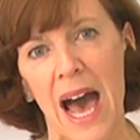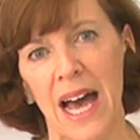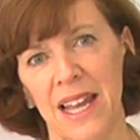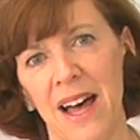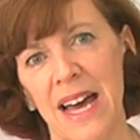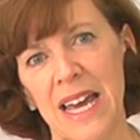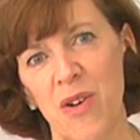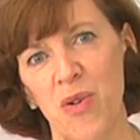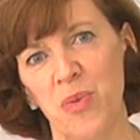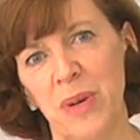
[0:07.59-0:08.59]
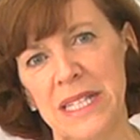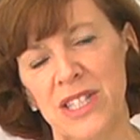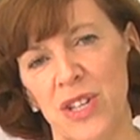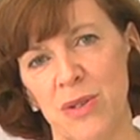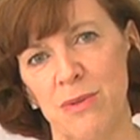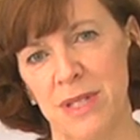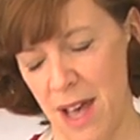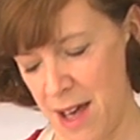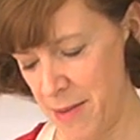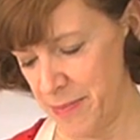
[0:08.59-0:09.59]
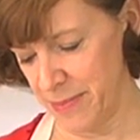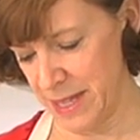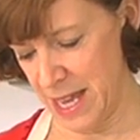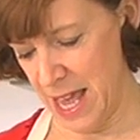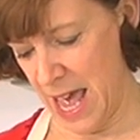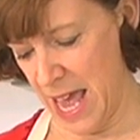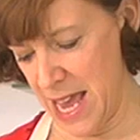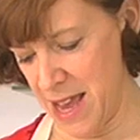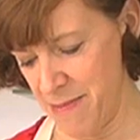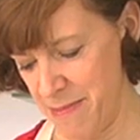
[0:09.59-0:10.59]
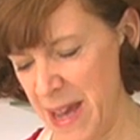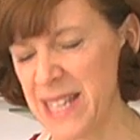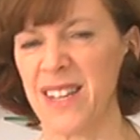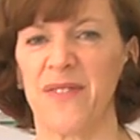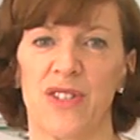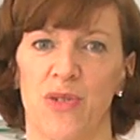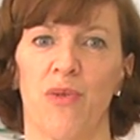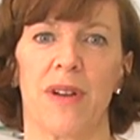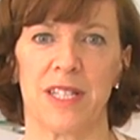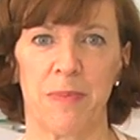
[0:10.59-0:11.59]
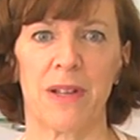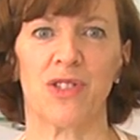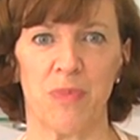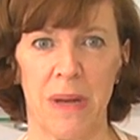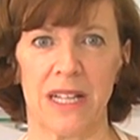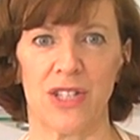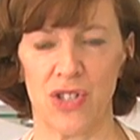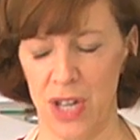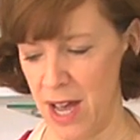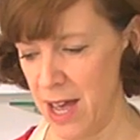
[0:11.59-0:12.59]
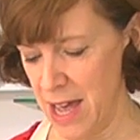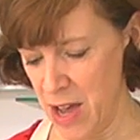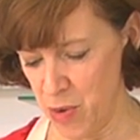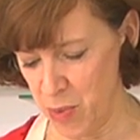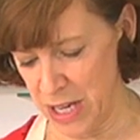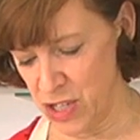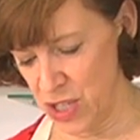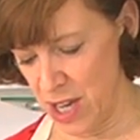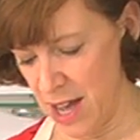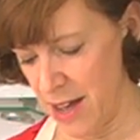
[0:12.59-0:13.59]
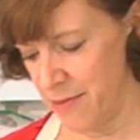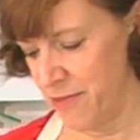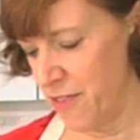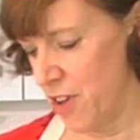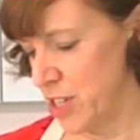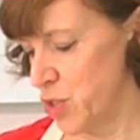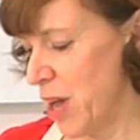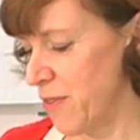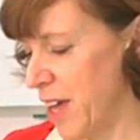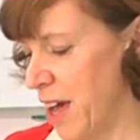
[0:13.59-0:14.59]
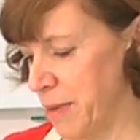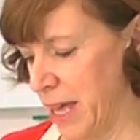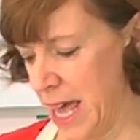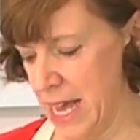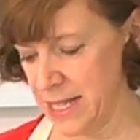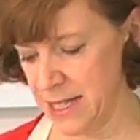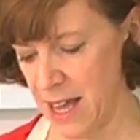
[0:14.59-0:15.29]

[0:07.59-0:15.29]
And I always use a basic Victoria sponge mixture, which for 12 cupcakes